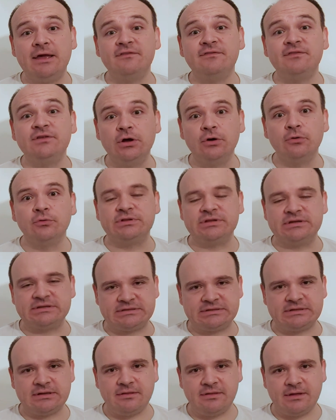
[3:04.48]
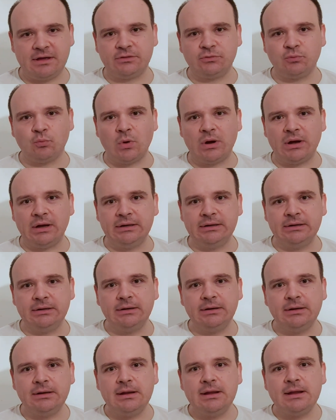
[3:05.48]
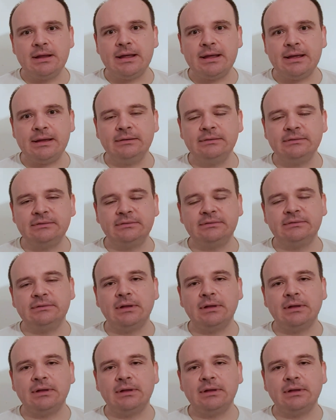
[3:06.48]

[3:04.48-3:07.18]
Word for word: have noticed that one and